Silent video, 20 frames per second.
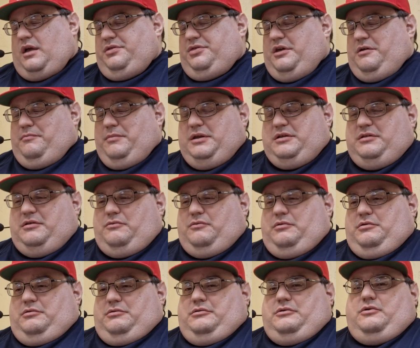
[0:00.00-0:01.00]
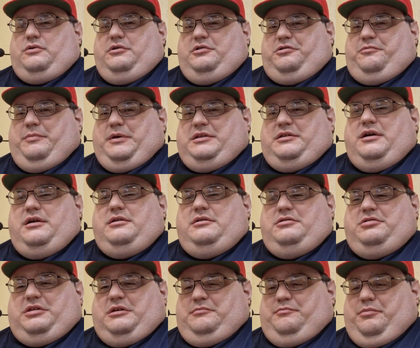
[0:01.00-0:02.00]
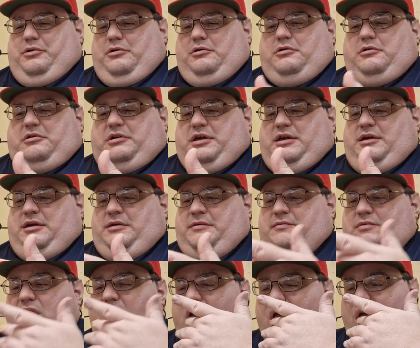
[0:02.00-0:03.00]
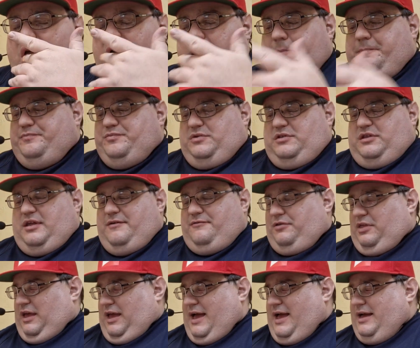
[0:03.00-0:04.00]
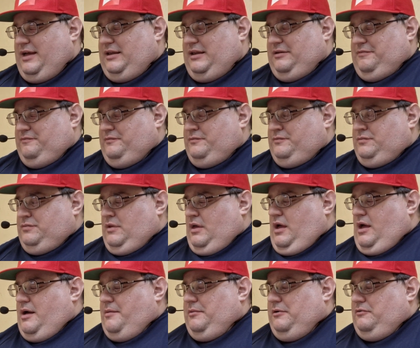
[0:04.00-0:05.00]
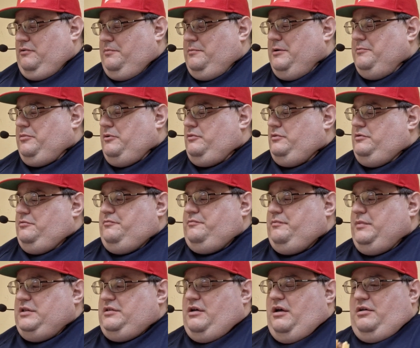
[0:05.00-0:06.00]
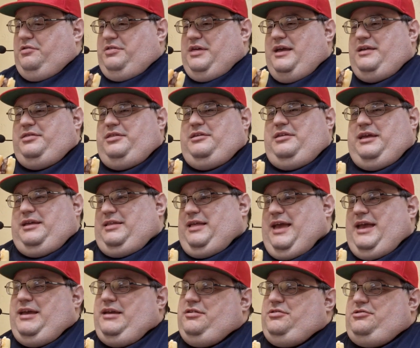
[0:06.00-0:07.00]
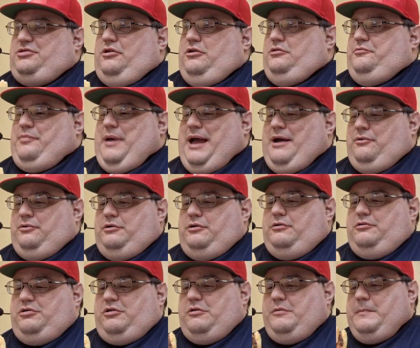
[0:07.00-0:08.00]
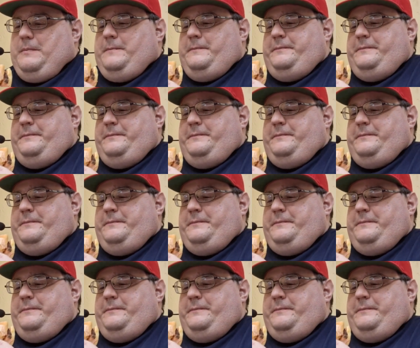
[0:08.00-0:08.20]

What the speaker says: think, of course, McDonald's and Burger King definitely had it. I mean, remember when McDonald's had the Angus third pounders?